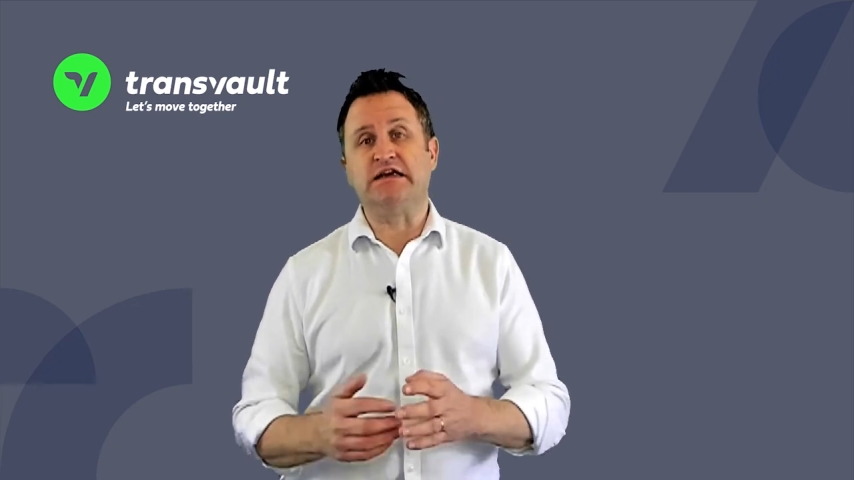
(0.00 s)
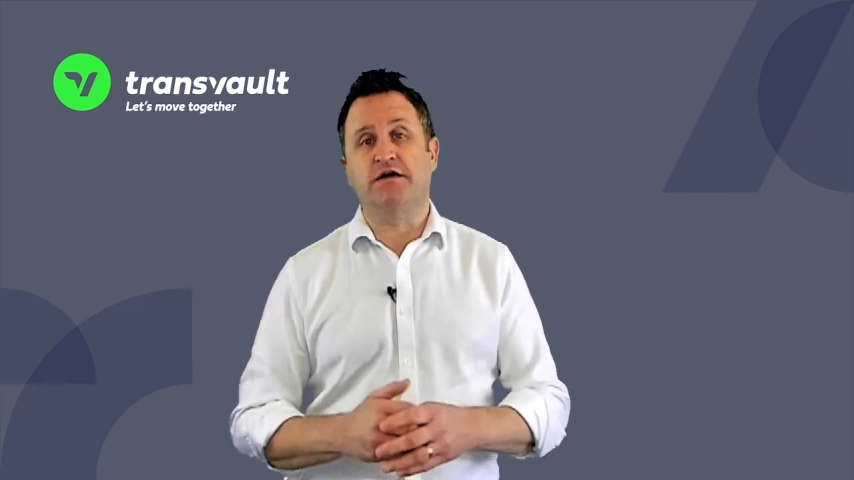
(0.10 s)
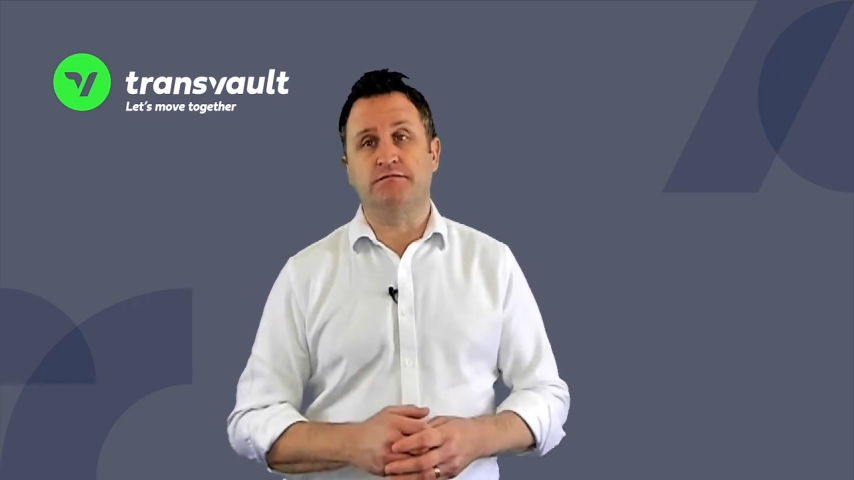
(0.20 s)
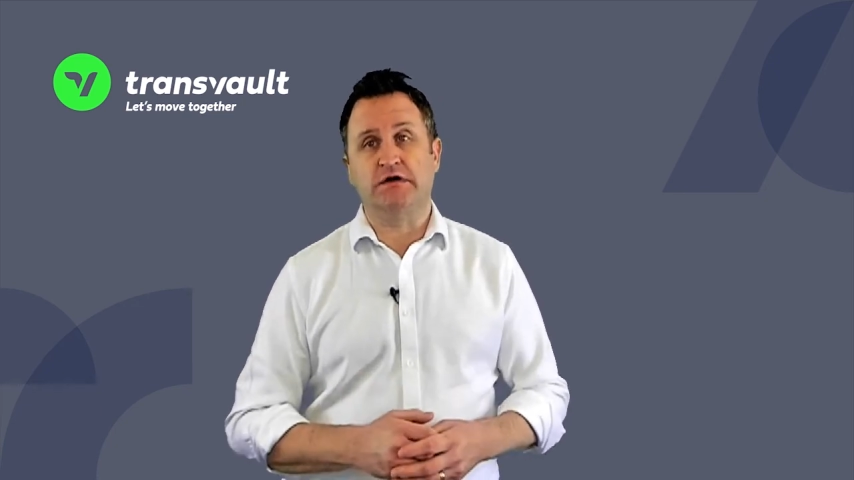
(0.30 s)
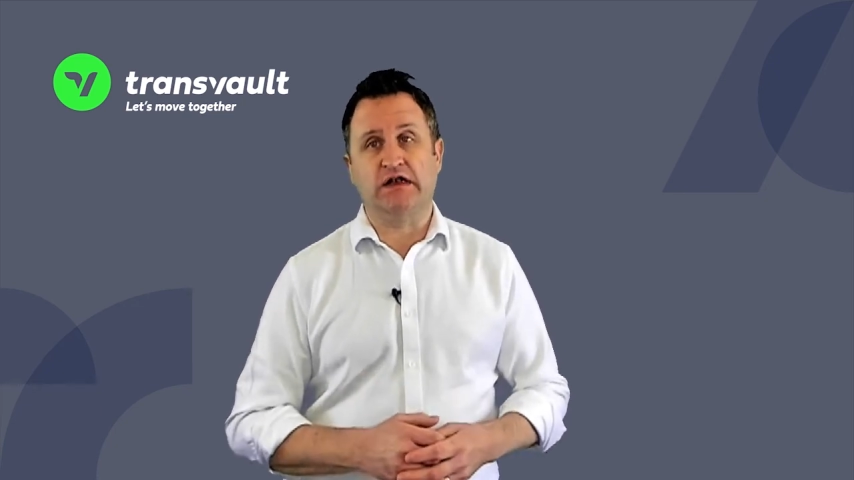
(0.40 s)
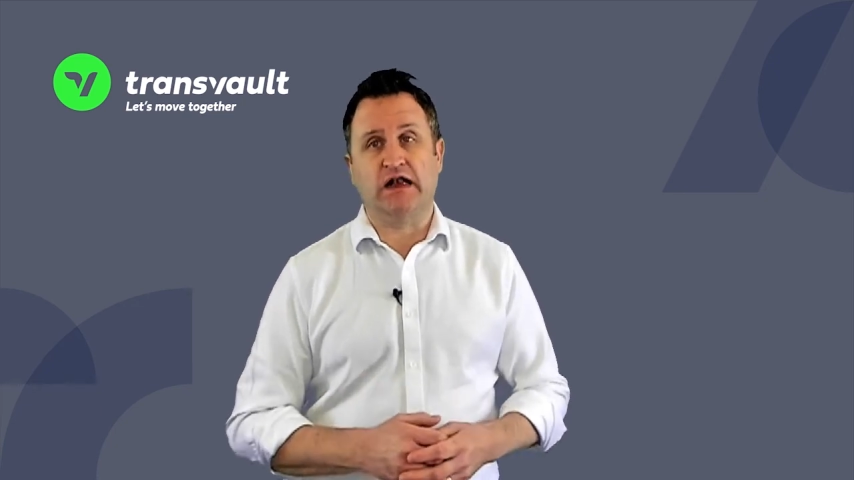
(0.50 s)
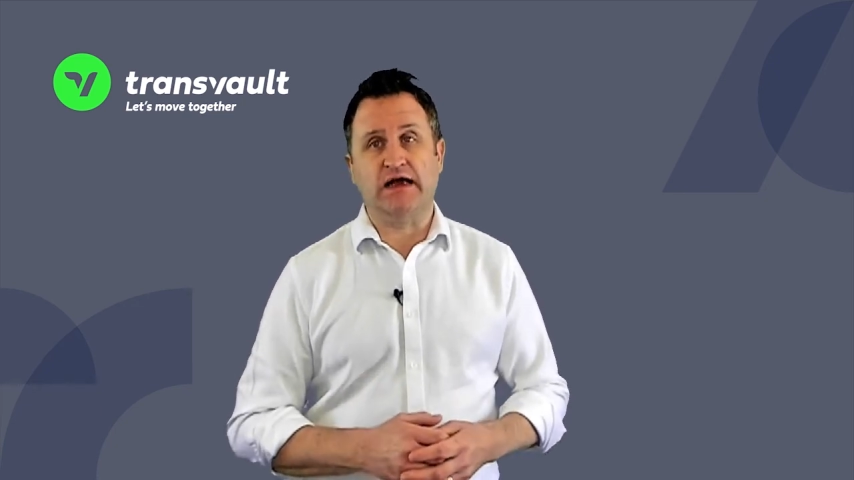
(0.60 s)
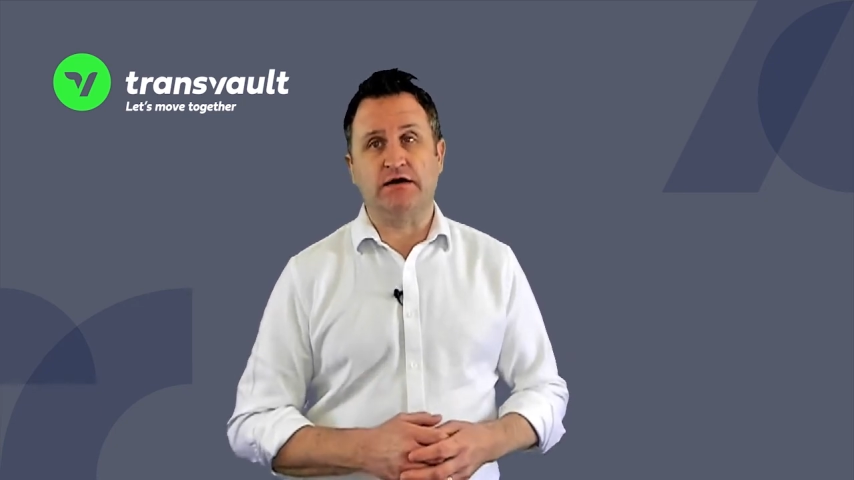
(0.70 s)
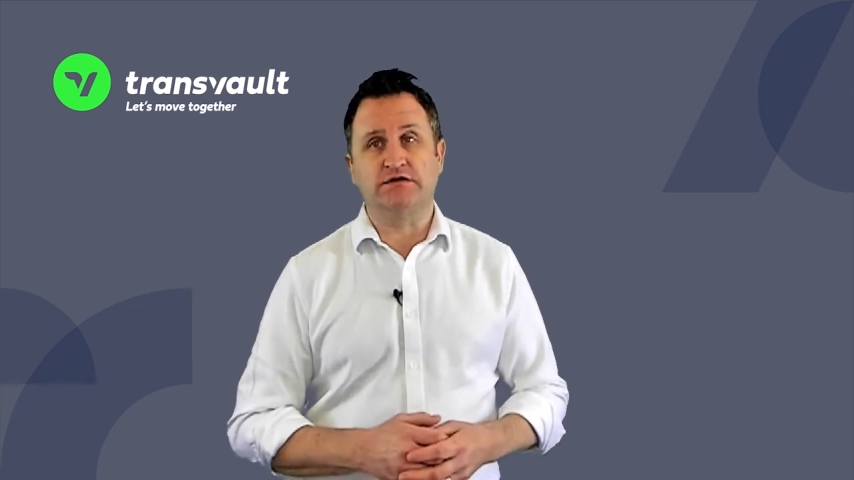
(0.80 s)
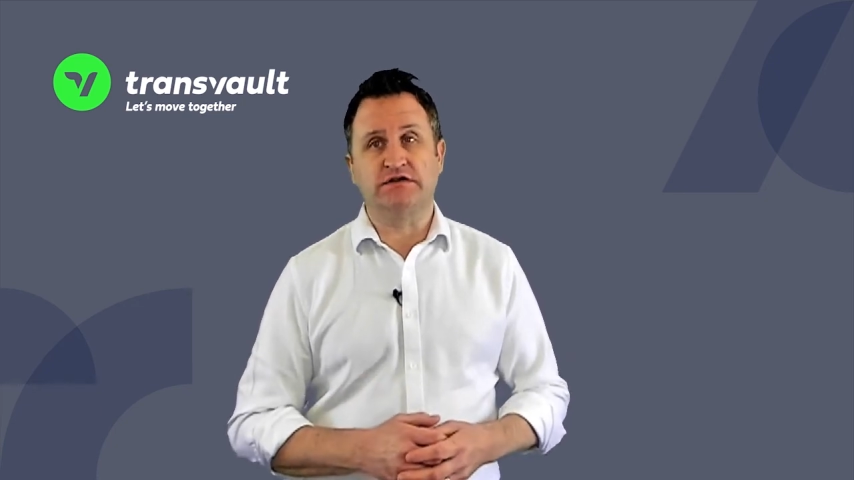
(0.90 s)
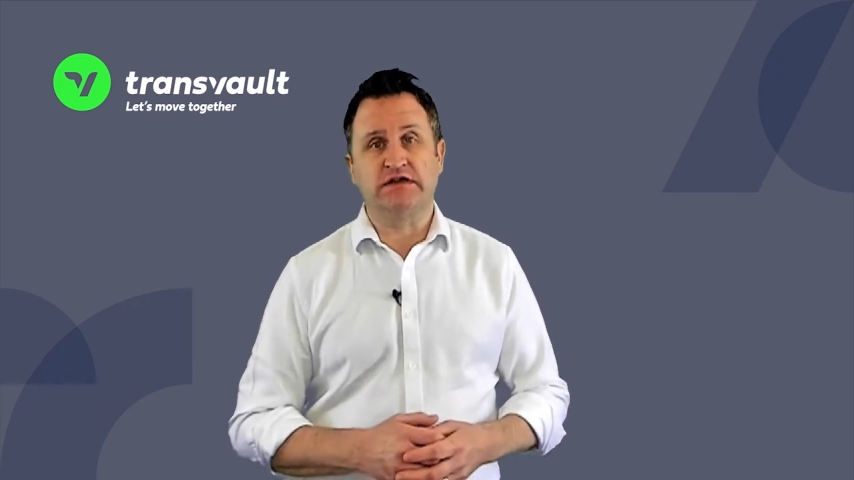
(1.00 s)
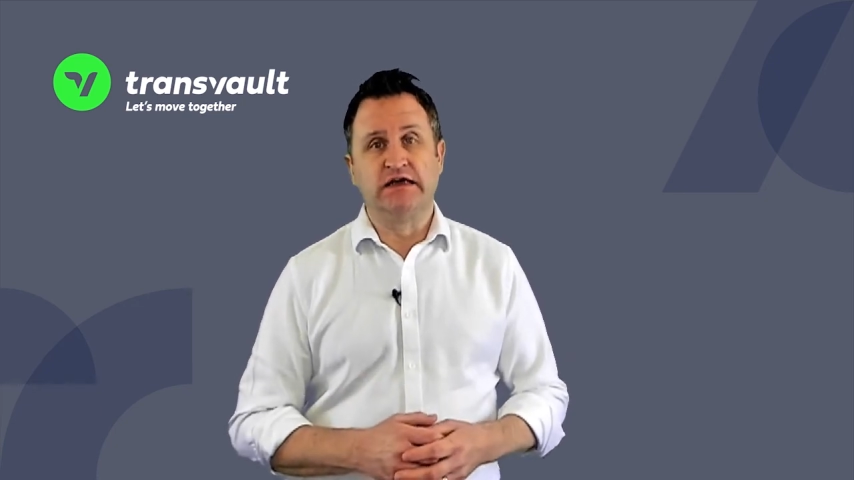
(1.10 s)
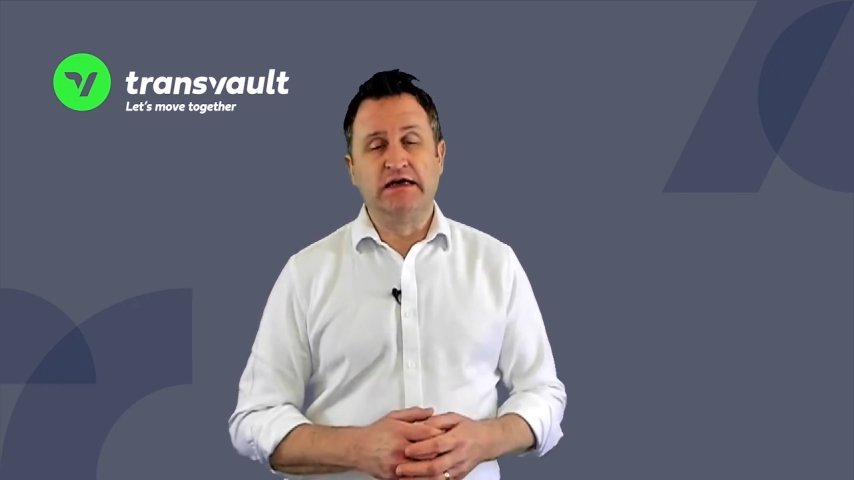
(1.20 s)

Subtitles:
government clouds,